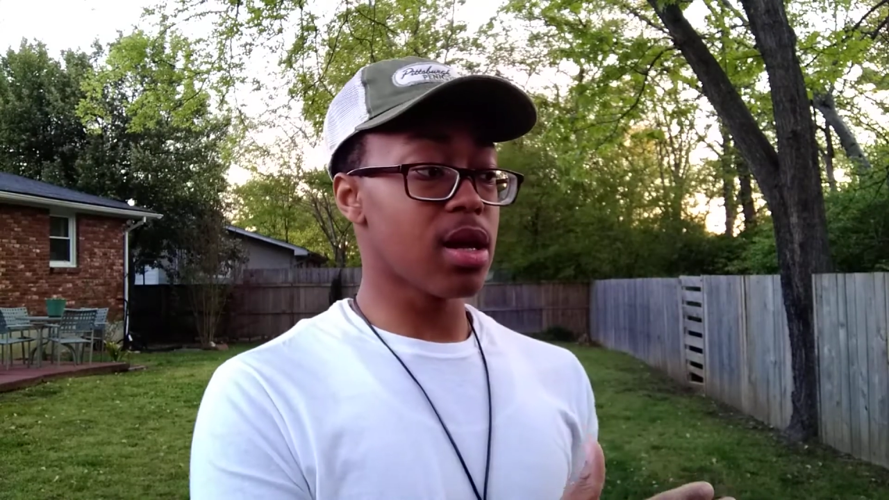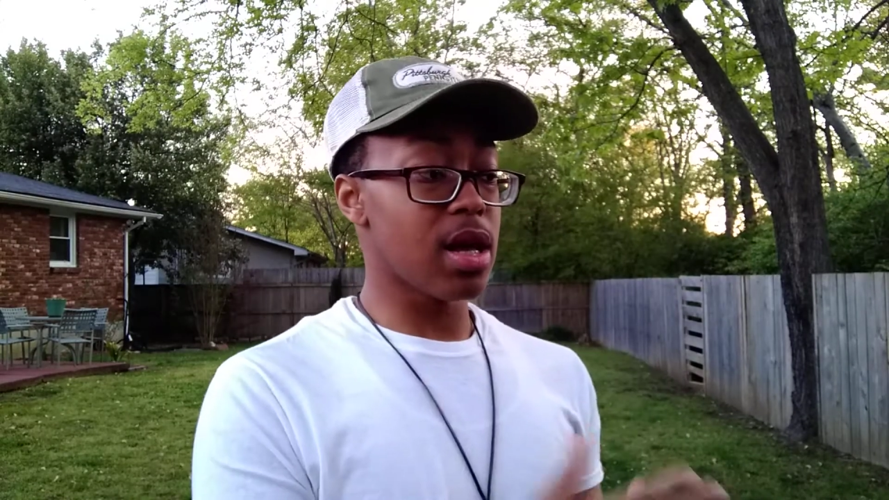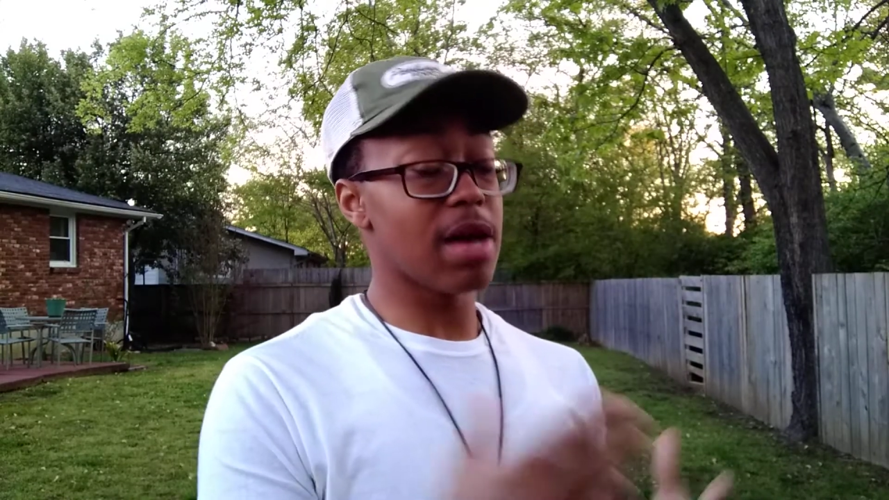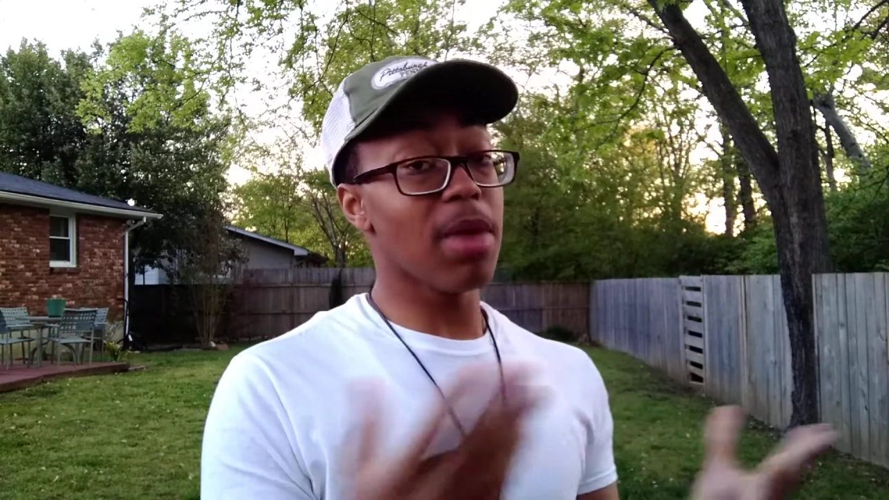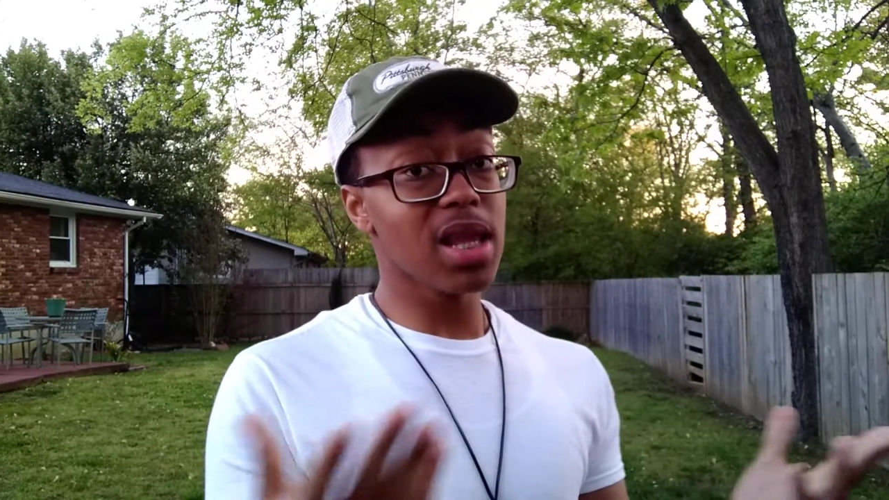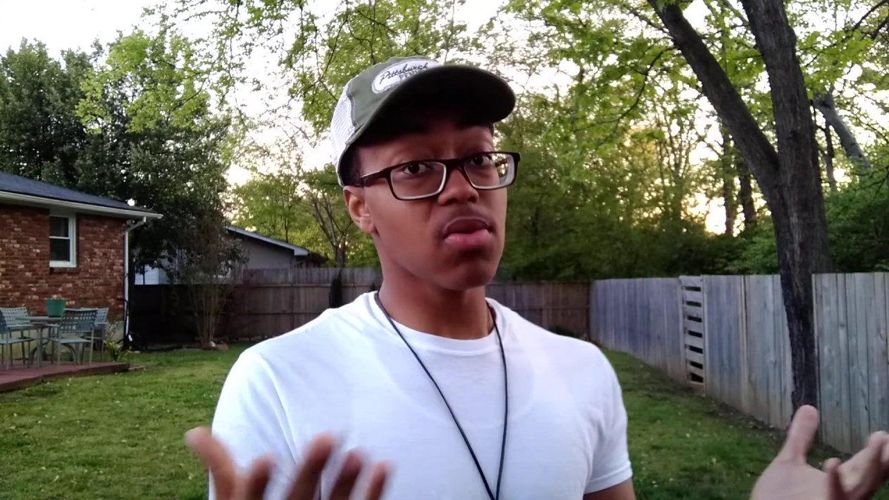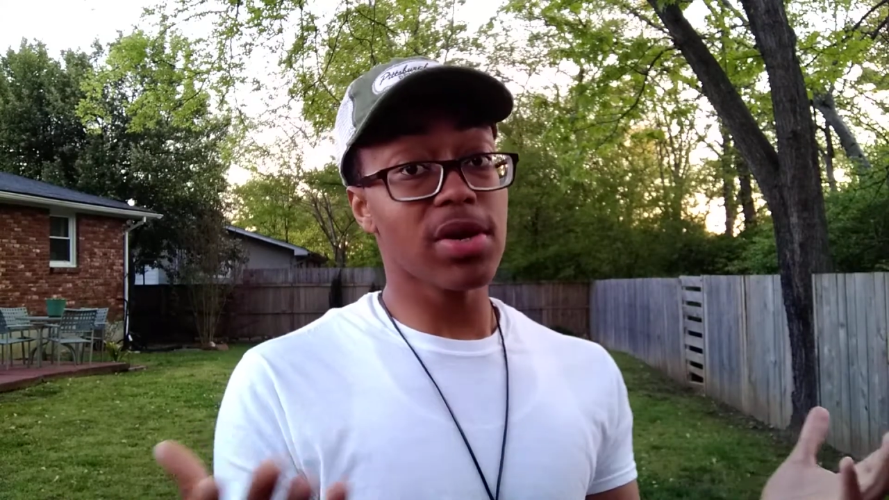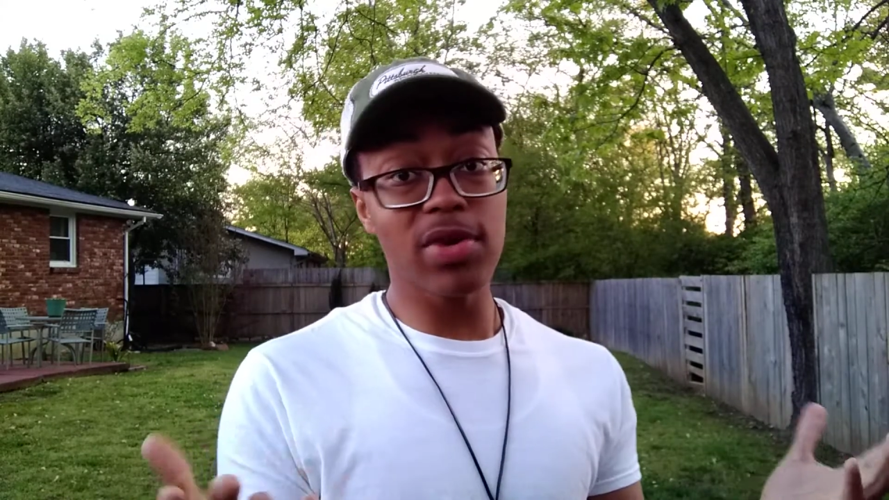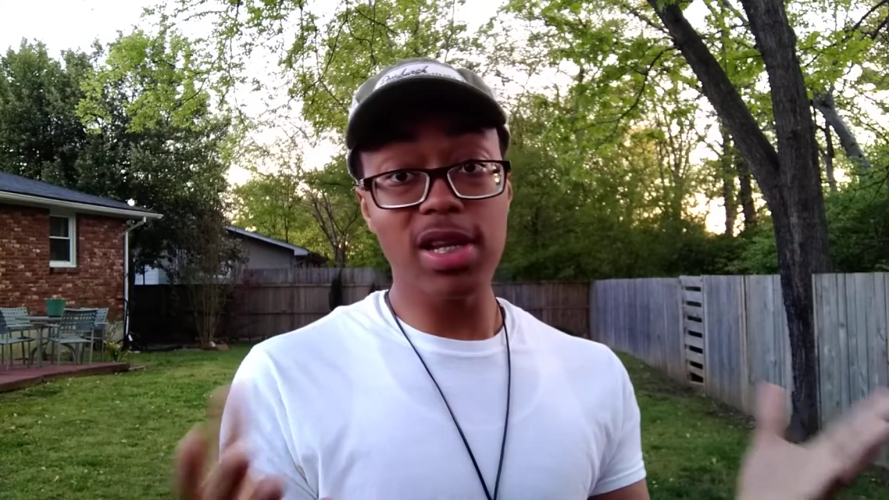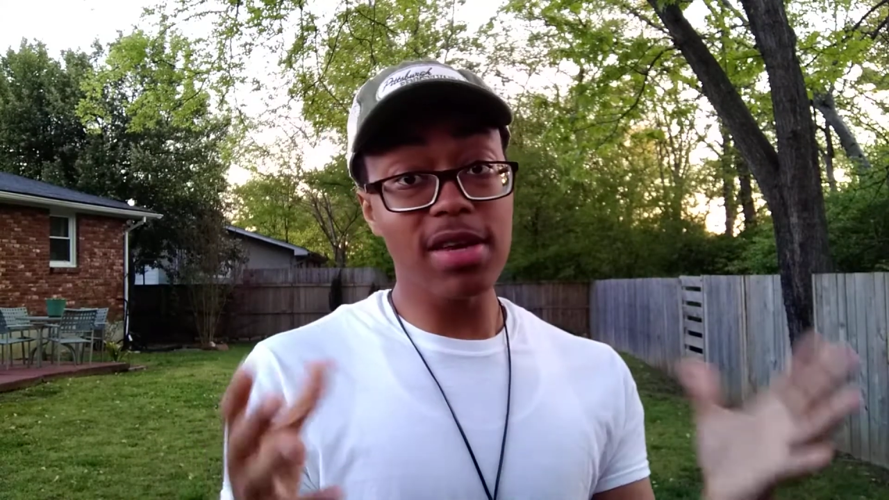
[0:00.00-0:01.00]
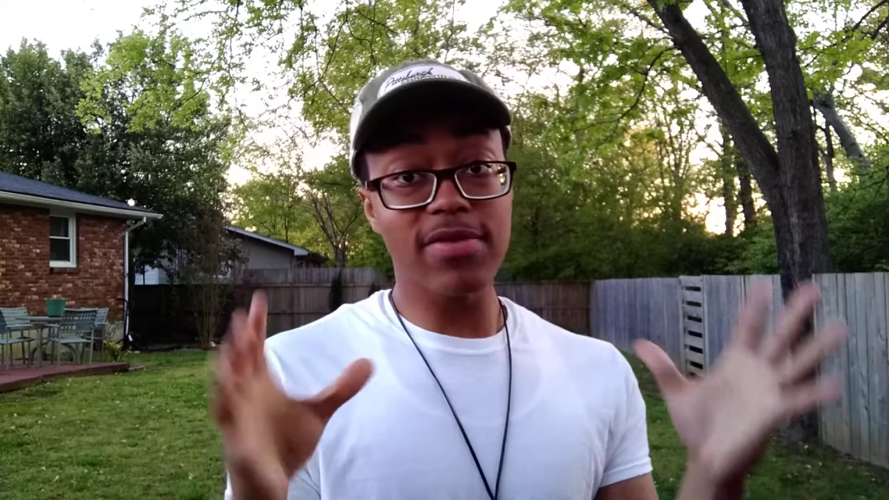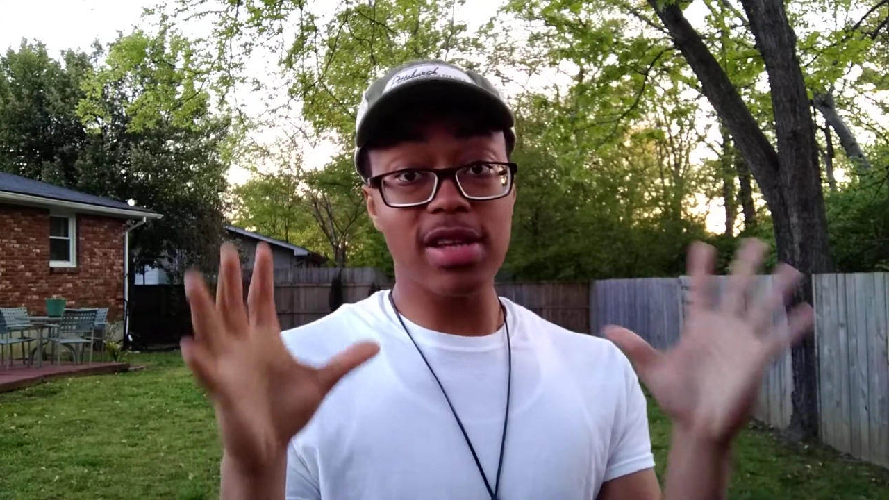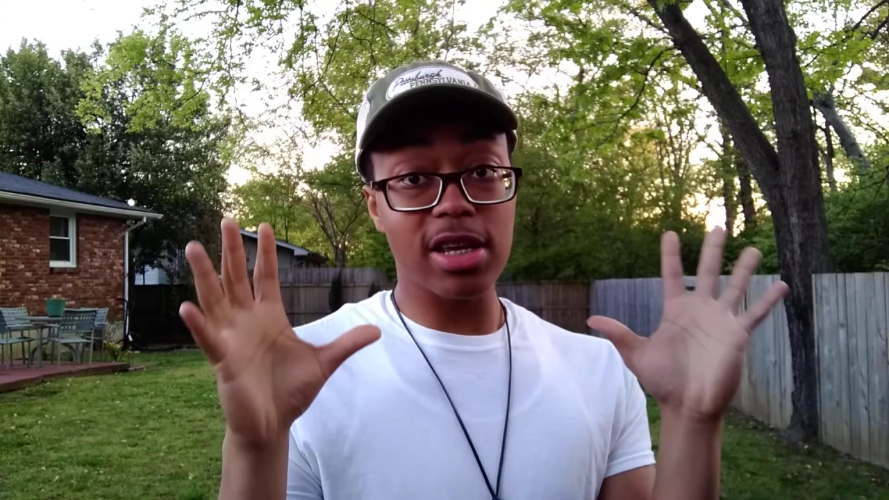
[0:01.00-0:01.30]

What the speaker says: and by the way, we live in a